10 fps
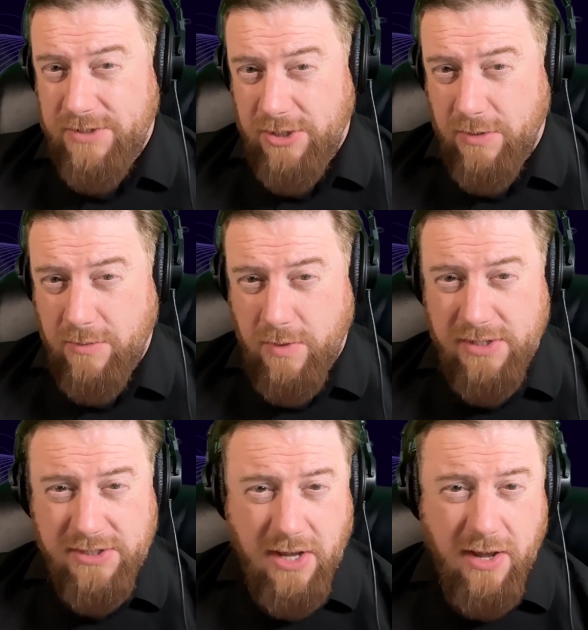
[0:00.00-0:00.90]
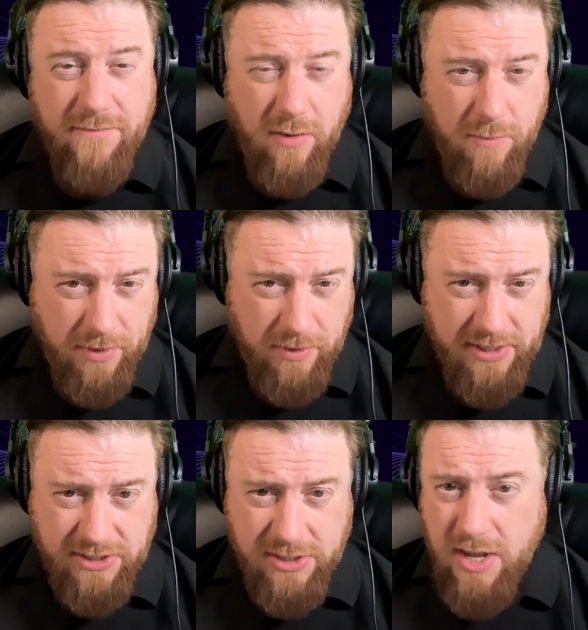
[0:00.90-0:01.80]
So it was
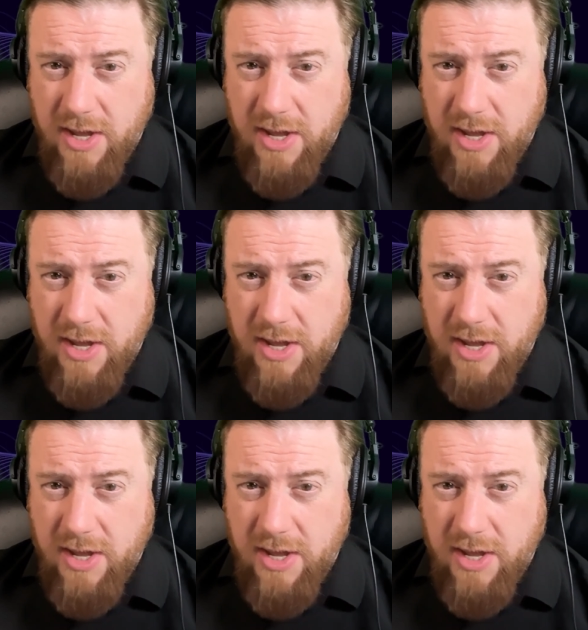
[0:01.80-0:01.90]
vulnerabilities,